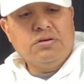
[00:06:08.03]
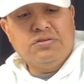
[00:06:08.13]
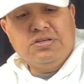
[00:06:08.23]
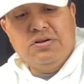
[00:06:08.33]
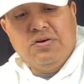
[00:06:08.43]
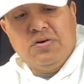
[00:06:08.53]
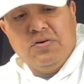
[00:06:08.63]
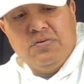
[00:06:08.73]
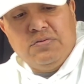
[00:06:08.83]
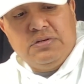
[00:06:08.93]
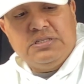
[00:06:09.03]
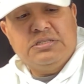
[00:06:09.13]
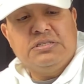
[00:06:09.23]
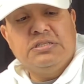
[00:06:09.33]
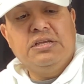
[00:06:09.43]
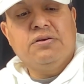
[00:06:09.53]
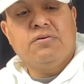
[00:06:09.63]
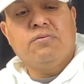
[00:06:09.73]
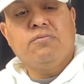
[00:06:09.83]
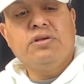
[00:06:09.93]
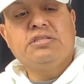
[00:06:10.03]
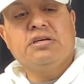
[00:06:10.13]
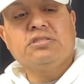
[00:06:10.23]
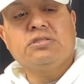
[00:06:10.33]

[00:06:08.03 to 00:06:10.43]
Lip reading: go to your local sneaker retail